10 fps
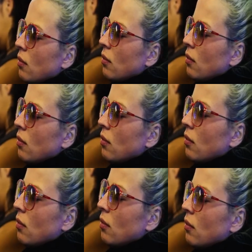
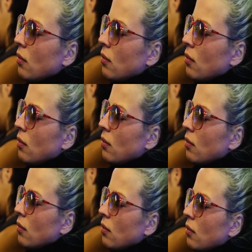
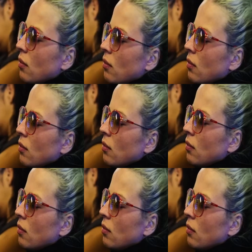
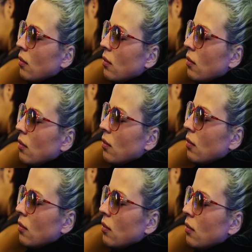
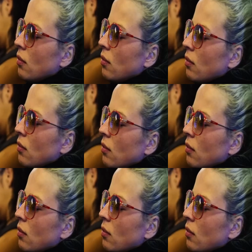(not speaking)